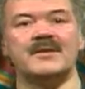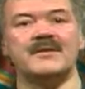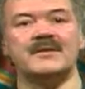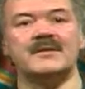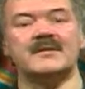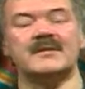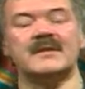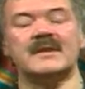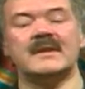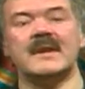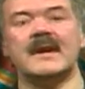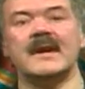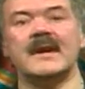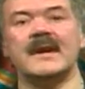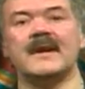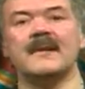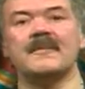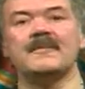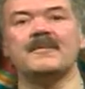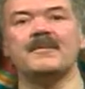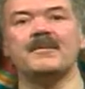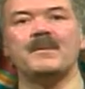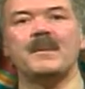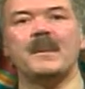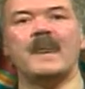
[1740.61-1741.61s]
uses today,
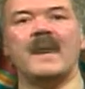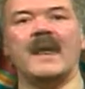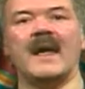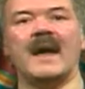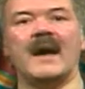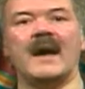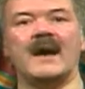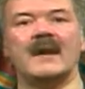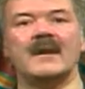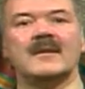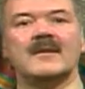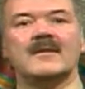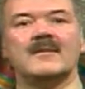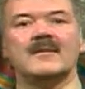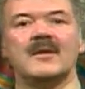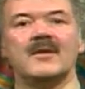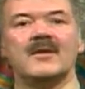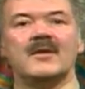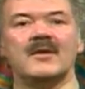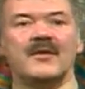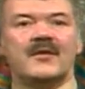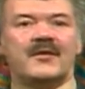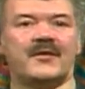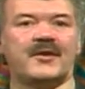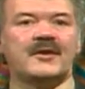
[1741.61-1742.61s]
and
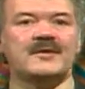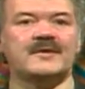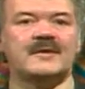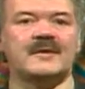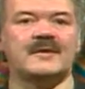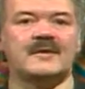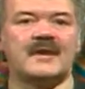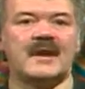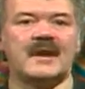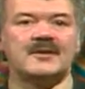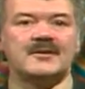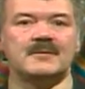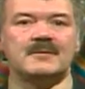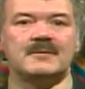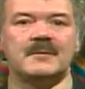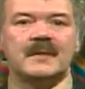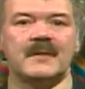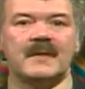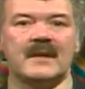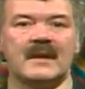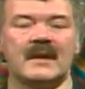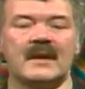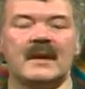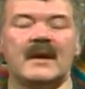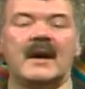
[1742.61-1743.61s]
the first discussion
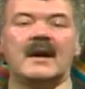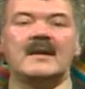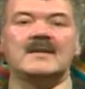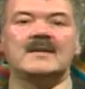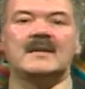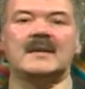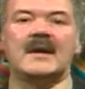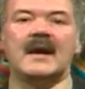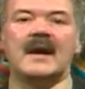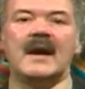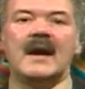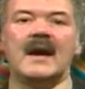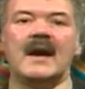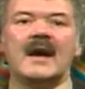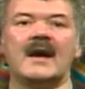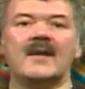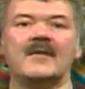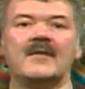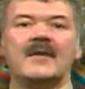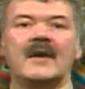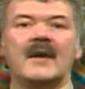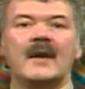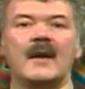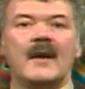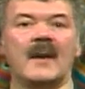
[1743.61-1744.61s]
the clients and I
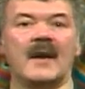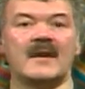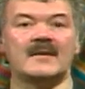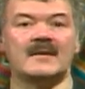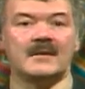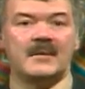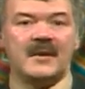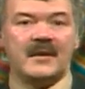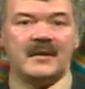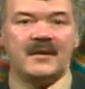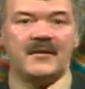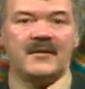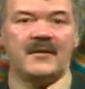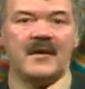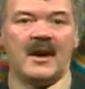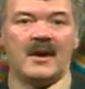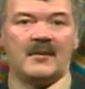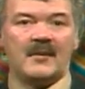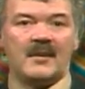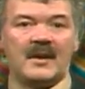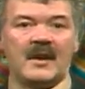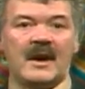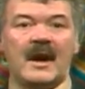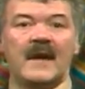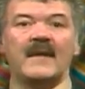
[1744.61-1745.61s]
have is about the
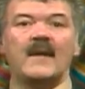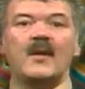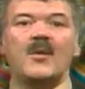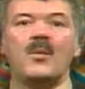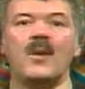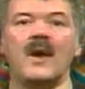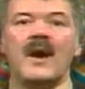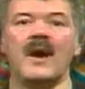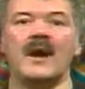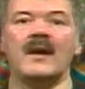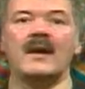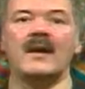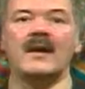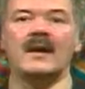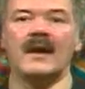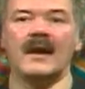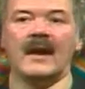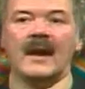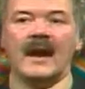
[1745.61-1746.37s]
fabric and the wear